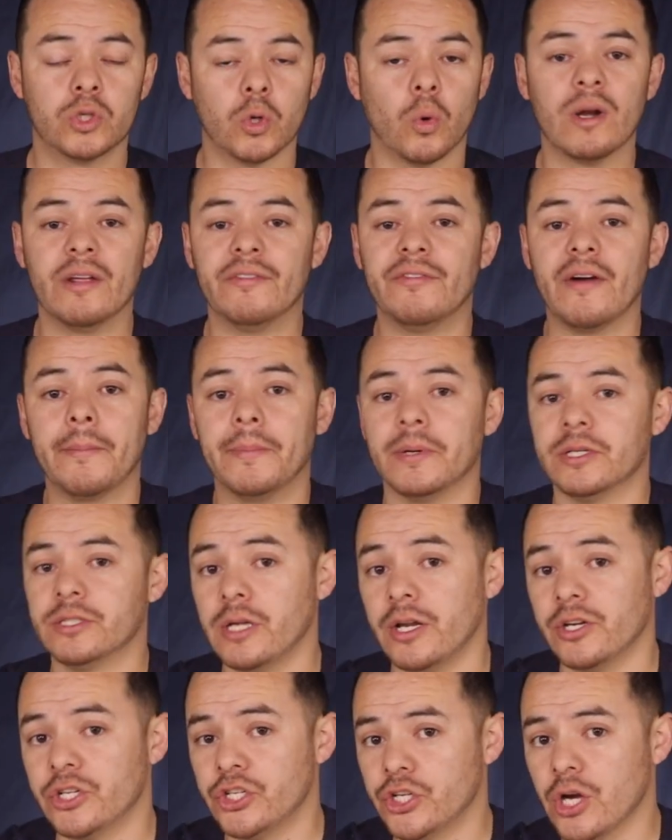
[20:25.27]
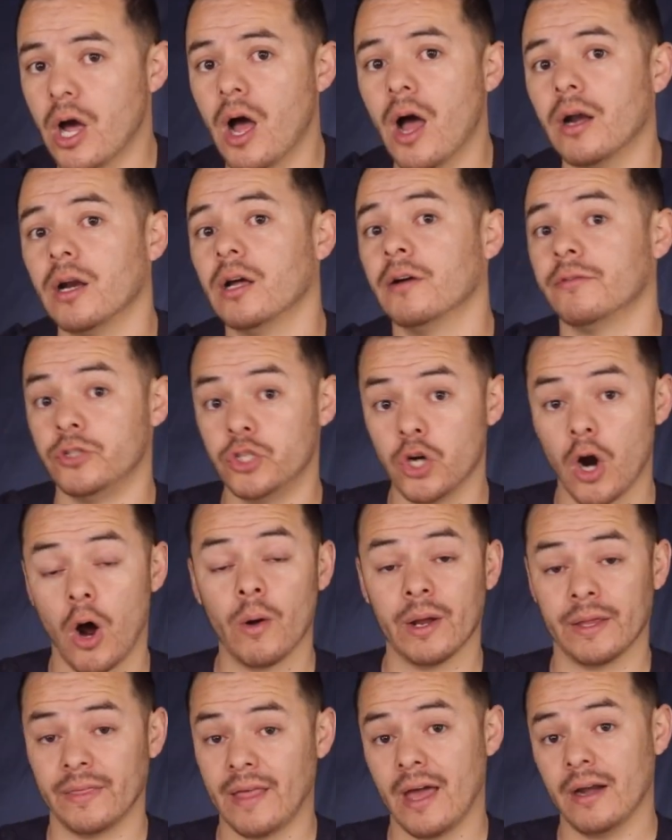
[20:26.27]
25% shot of
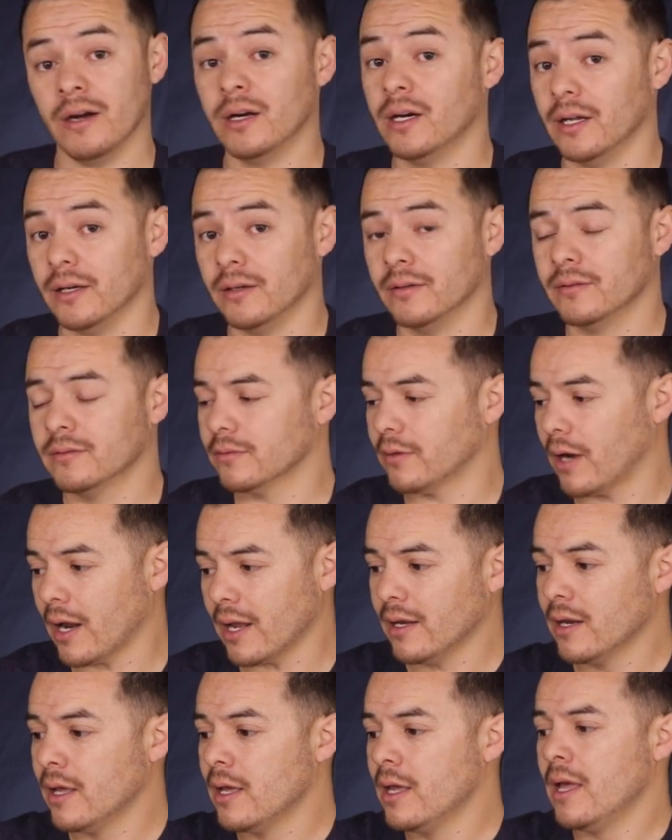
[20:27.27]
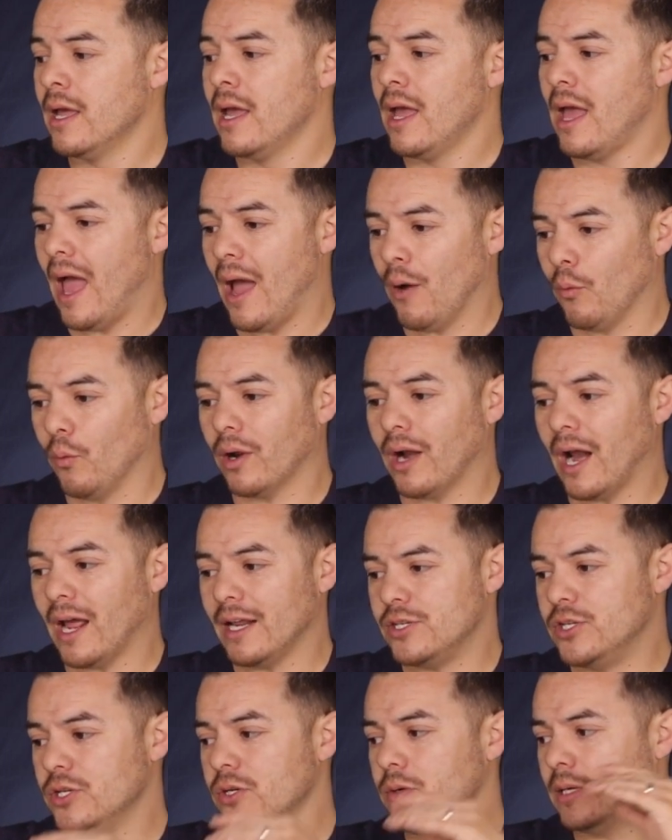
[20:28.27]
drawing that hunt, right? And what I
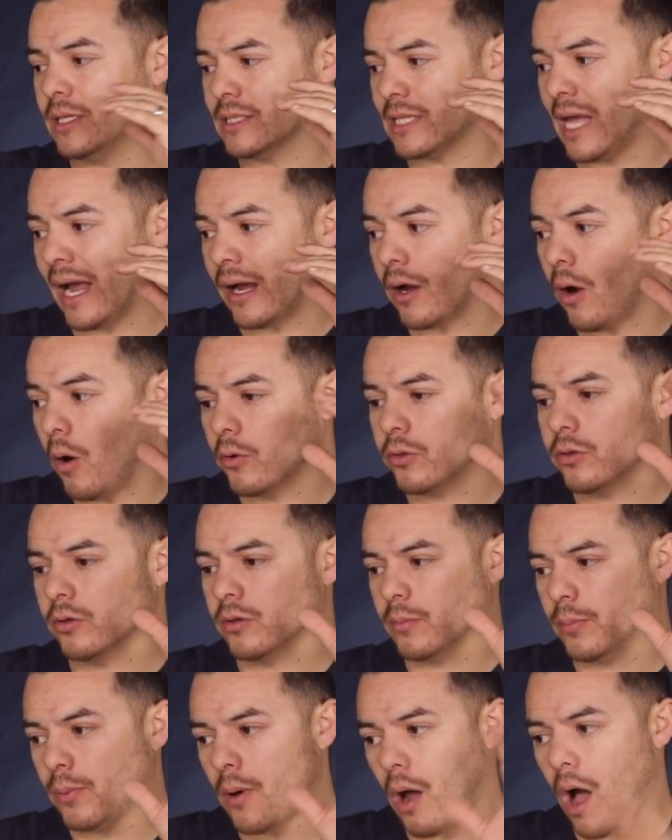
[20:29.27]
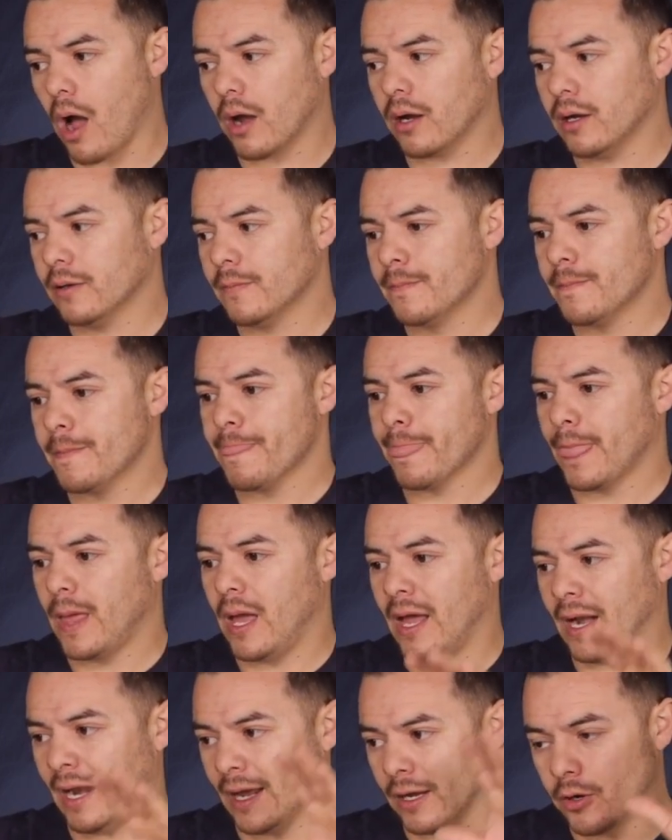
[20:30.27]
do is I go through the proc
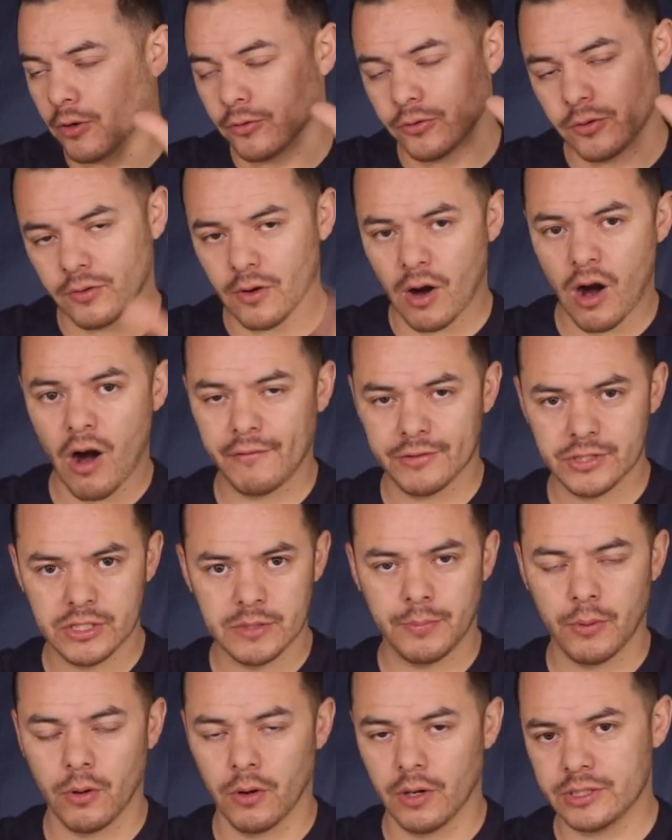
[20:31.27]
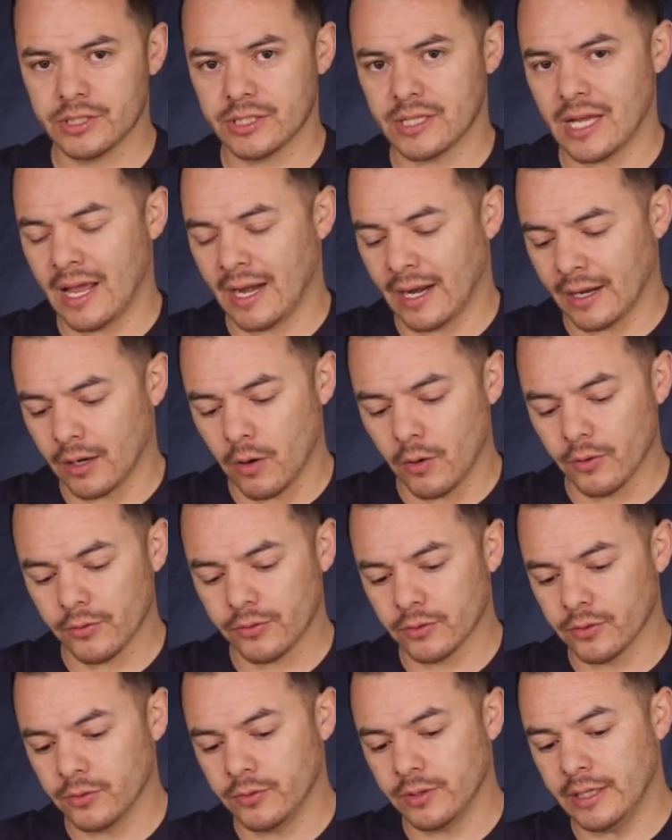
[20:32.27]
and I go through the harvest reports and I go
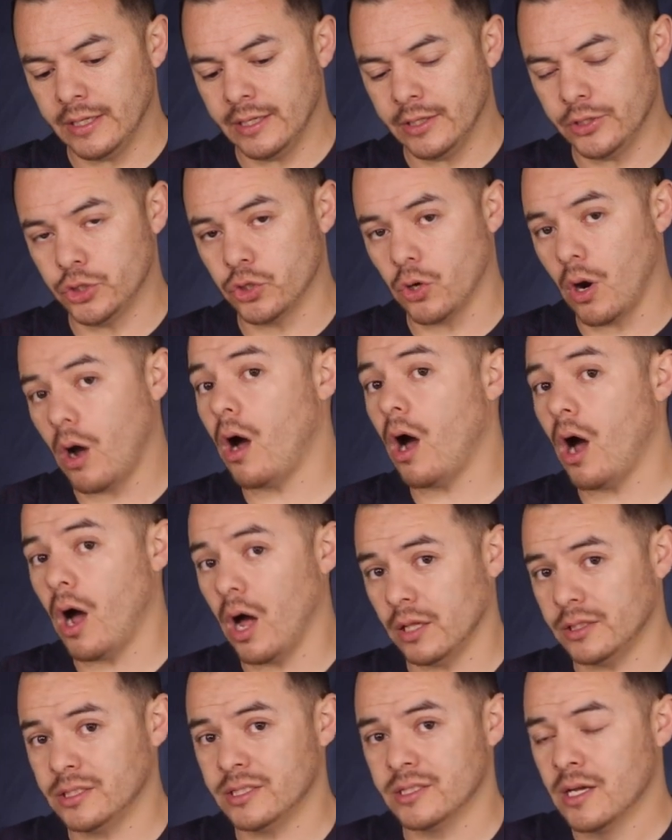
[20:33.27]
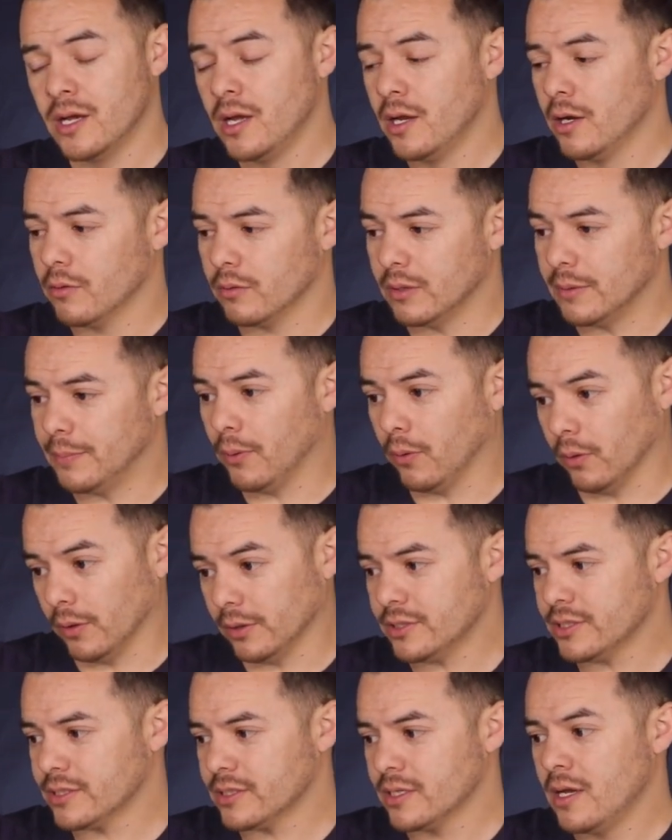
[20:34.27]
through the draw odds
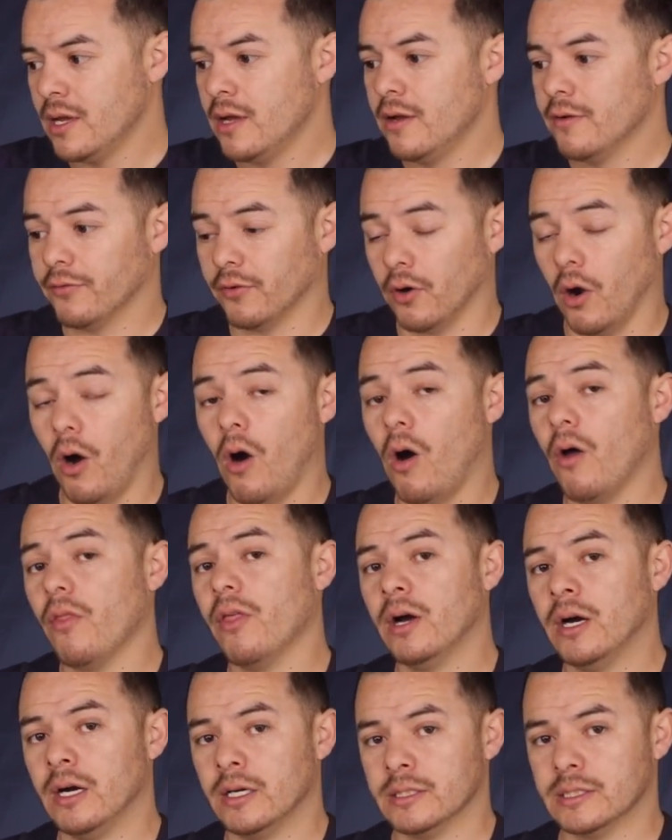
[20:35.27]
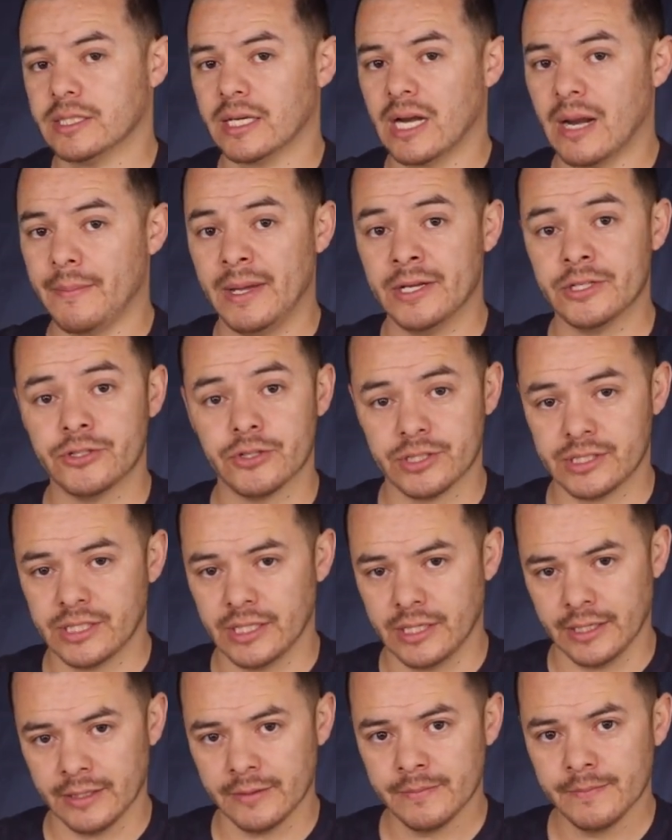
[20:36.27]
reports for all the hunts that I'm
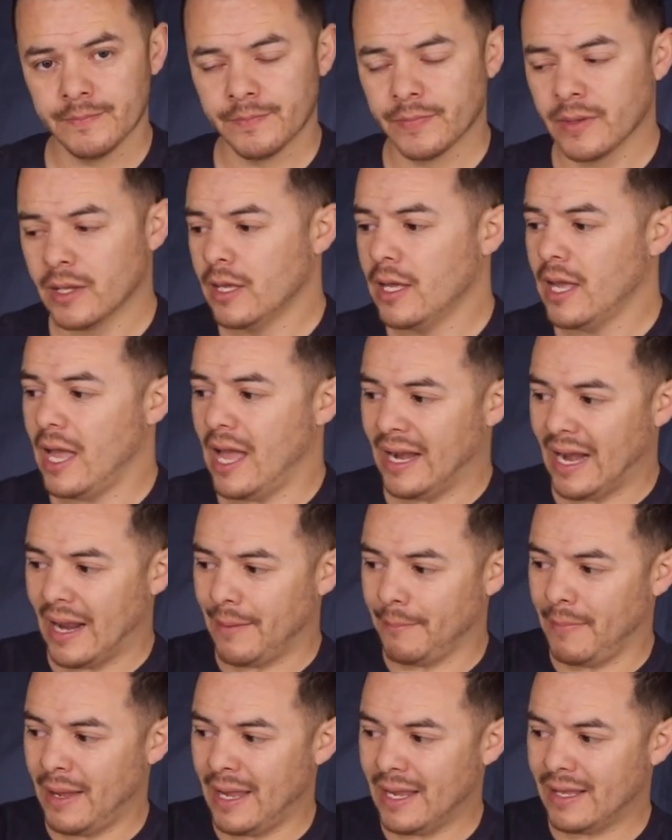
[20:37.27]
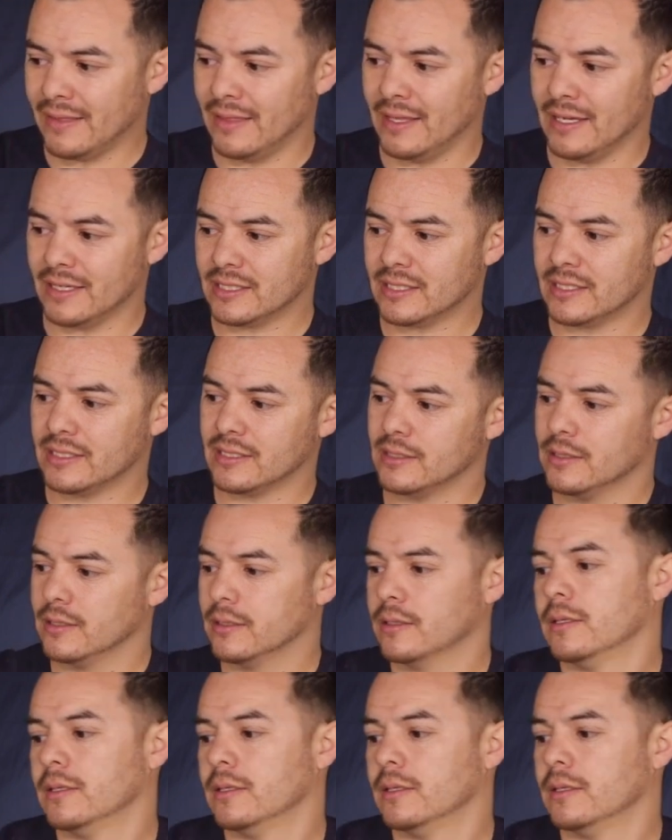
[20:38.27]
interested in, and I make this